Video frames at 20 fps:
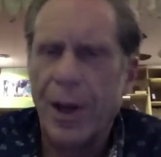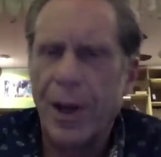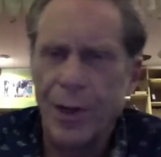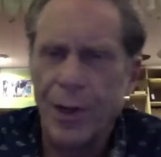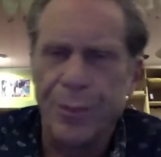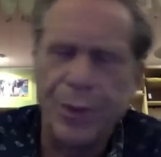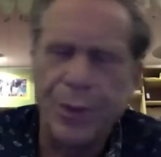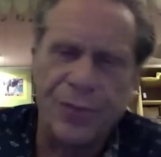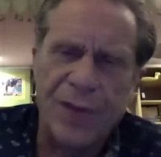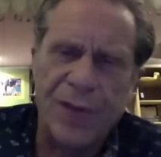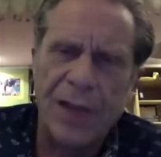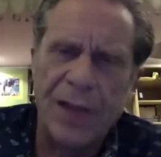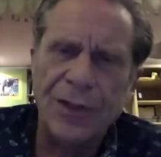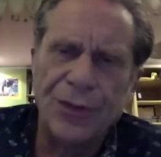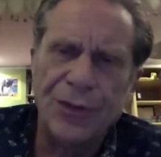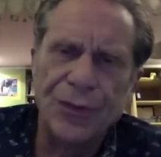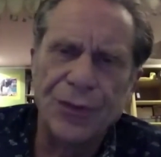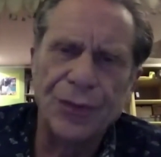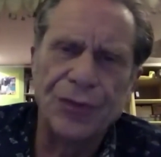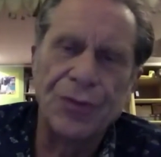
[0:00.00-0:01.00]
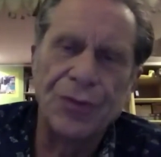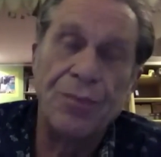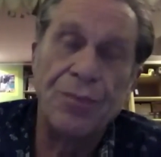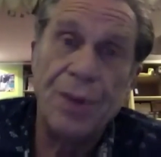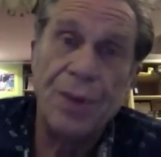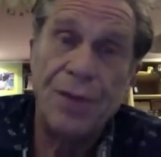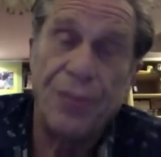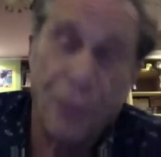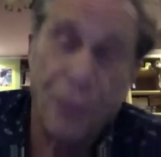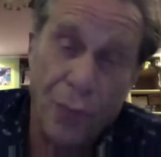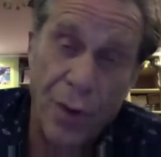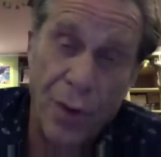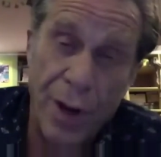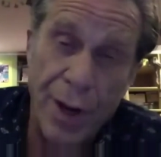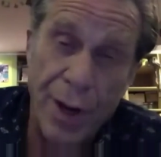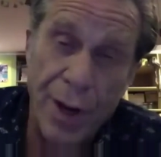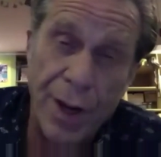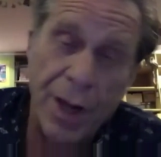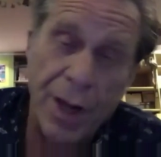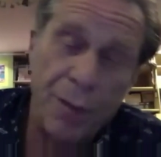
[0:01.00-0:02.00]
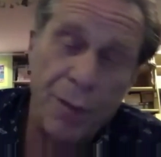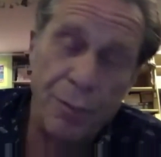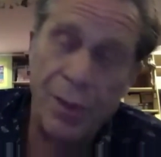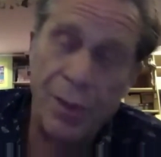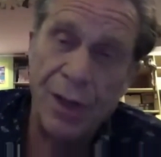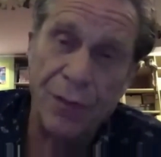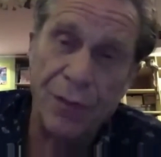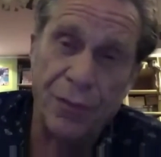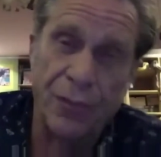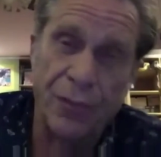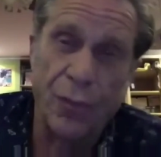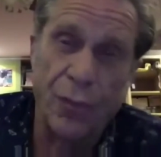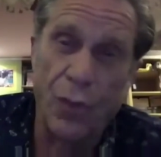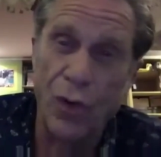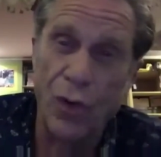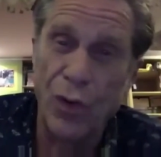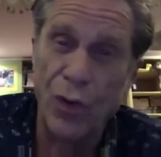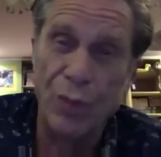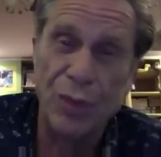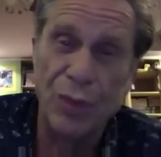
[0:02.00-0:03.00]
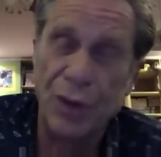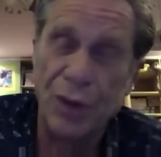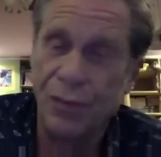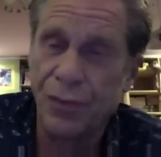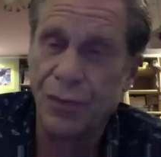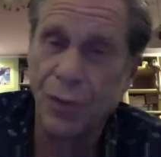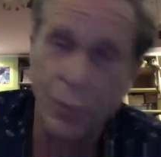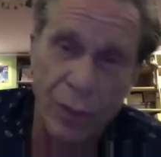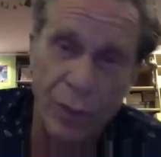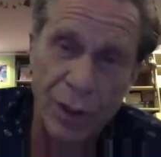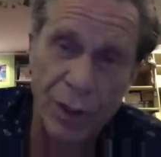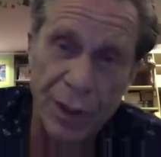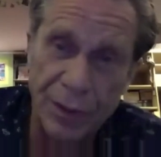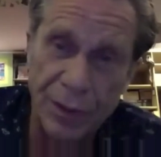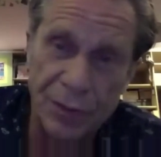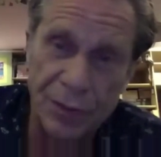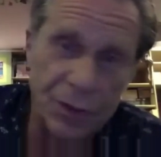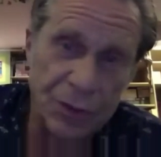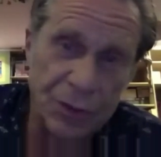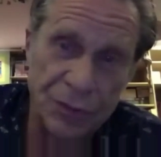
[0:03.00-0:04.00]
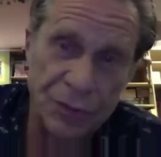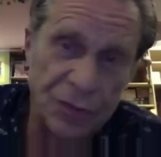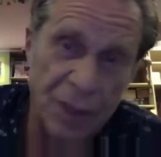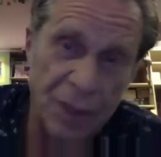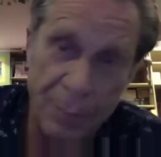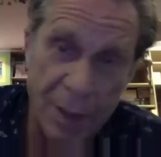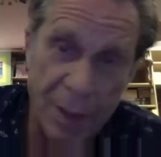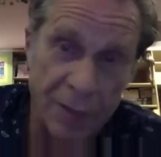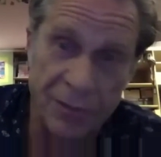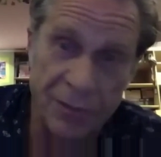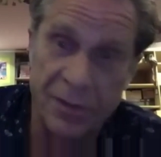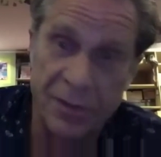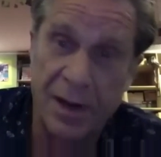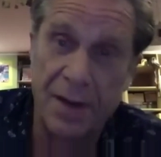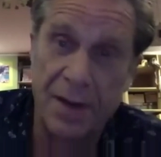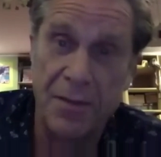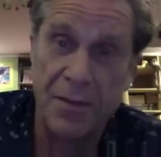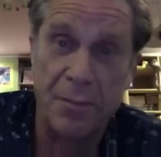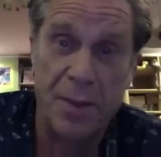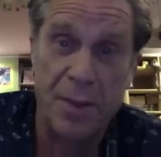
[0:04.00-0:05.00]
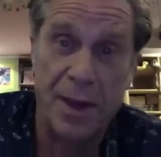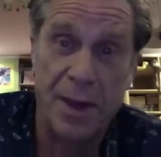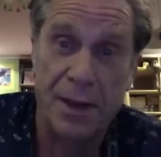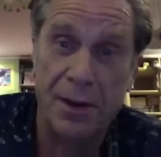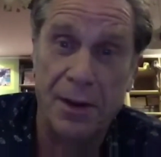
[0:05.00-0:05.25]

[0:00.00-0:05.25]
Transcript: potential to be free and be informed if you're willing to step outside of the pen.